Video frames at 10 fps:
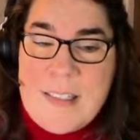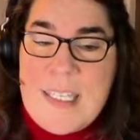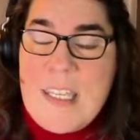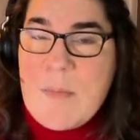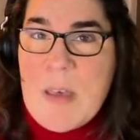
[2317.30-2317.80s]

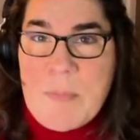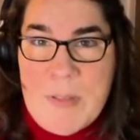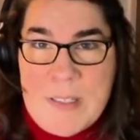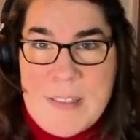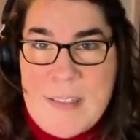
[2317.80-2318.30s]
team up
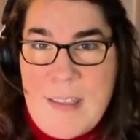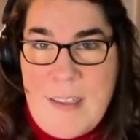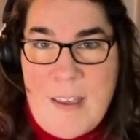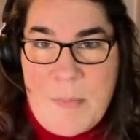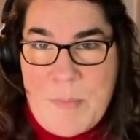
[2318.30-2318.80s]
in
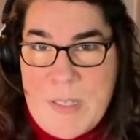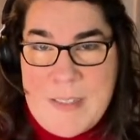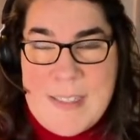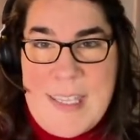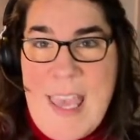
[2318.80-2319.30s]

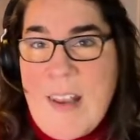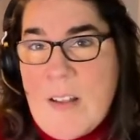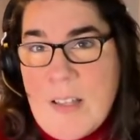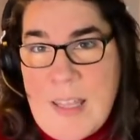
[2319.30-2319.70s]
Seattle,